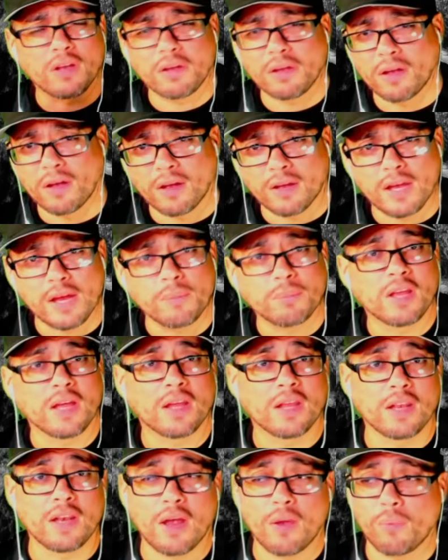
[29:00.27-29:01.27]
uh, keep
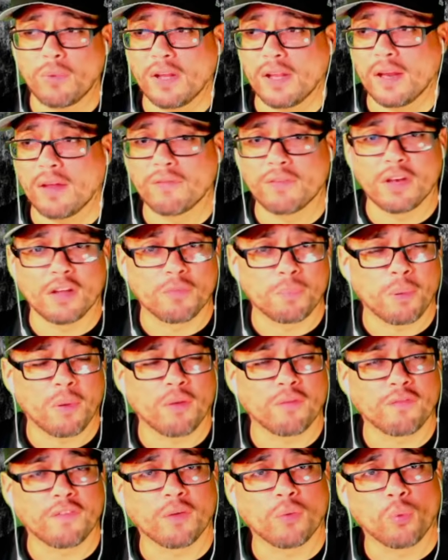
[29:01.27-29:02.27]
thinking that we live in this
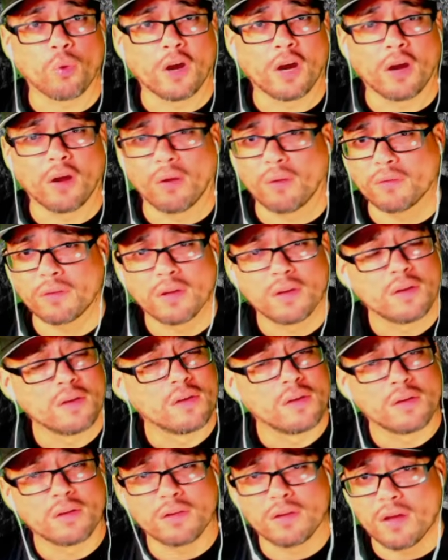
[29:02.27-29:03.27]
perfect world.
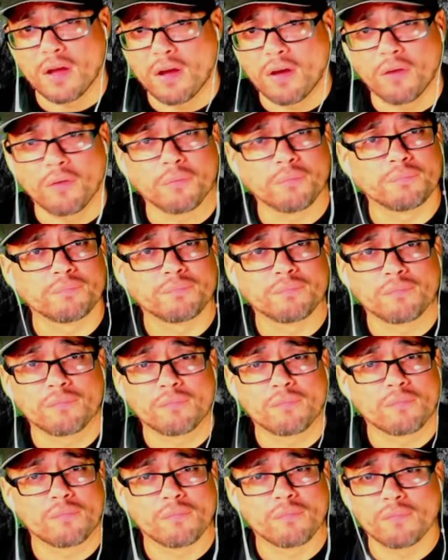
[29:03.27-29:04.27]
No.
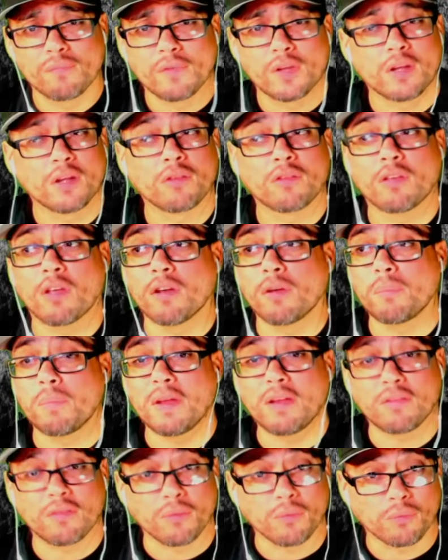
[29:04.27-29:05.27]
There's going to be
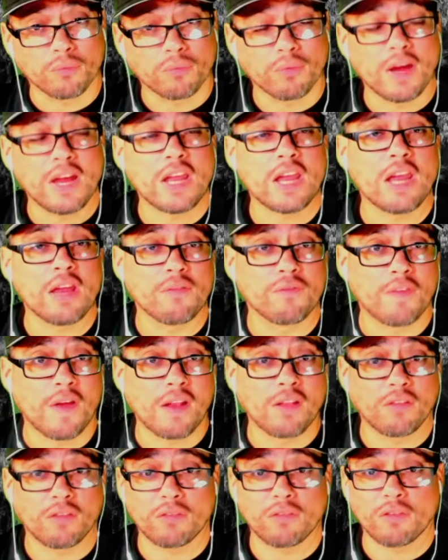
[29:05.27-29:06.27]
some great
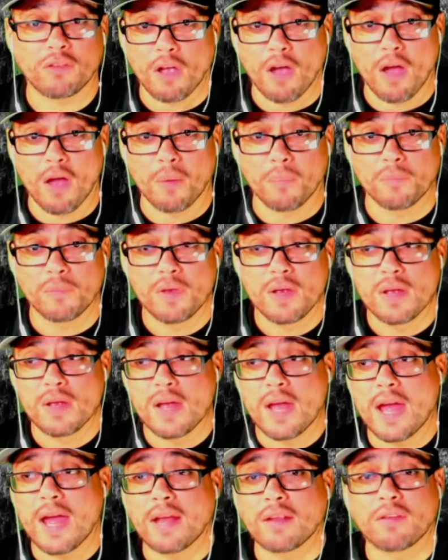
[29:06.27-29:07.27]
events to come.
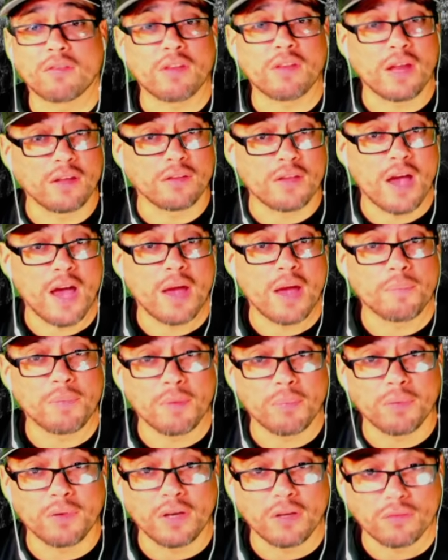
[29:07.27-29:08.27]
At the same time,
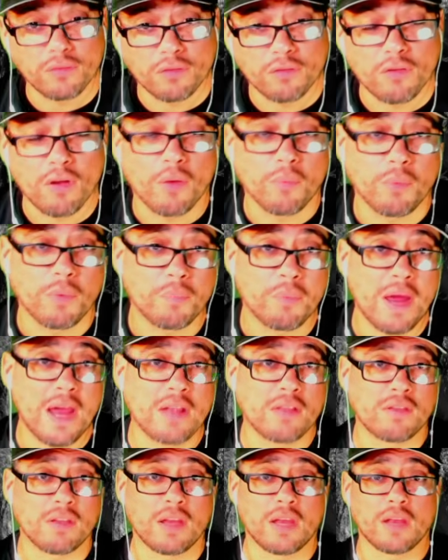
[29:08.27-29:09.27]
people need to start
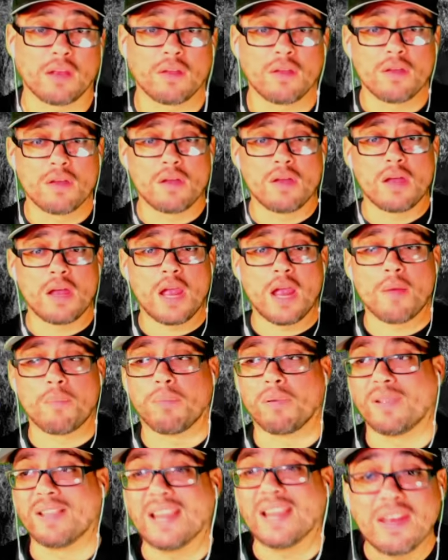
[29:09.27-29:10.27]
repenting and
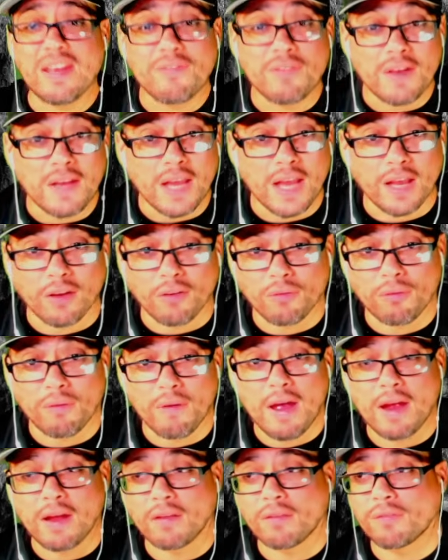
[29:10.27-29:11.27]
believing in
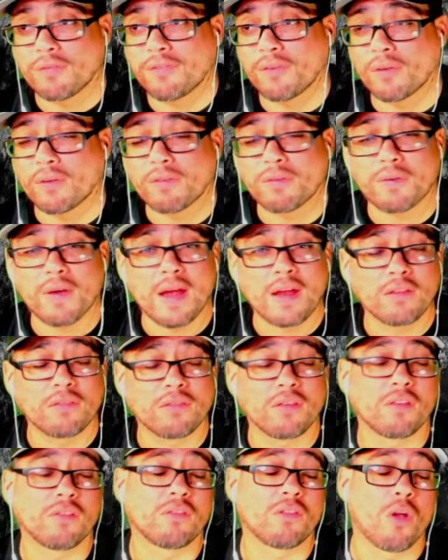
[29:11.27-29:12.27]
Christ, for Christ
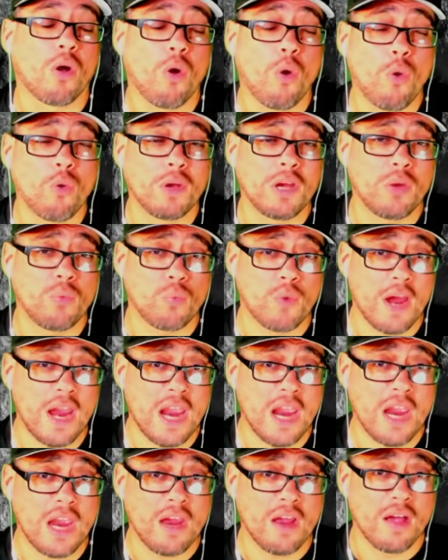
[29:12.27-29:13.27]
is the only
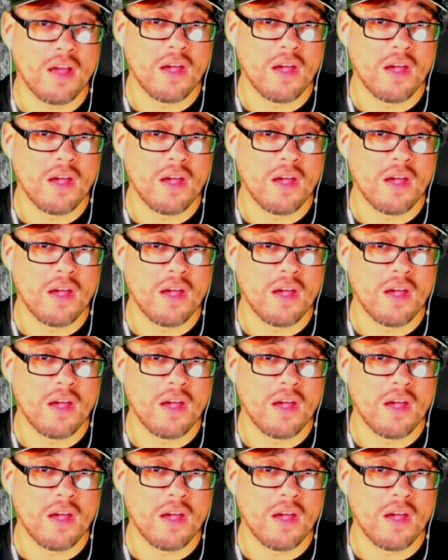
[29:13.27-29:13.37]
way,